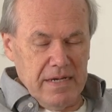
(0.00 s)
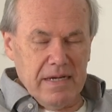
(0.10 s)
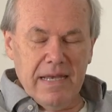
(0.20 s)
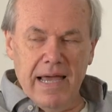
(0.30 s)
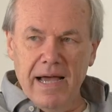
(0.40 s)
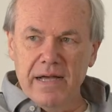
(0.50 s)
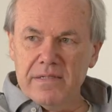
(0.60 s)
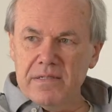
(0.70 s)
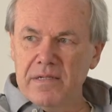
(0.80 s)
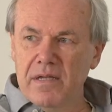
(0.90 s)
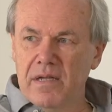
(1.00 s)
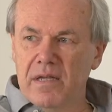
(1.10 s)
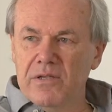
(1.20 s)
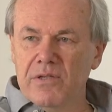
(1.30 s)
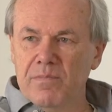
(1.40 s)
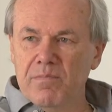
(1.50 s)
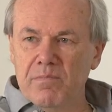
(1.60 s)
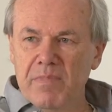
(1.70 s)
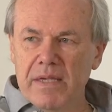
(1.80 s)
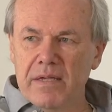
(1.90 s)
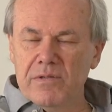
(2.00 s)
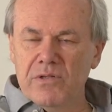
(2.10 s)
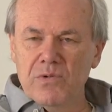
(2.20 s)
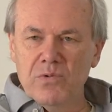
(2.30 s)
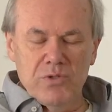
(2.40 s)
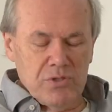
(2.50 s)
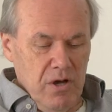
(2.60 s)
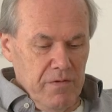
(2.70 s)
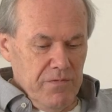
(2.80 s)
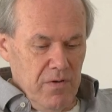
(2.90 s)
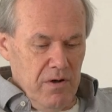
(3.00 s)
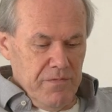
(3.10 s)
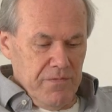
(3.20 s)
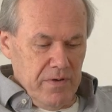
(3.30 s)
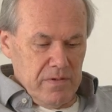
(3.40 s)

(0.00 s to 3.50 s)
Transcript: class use of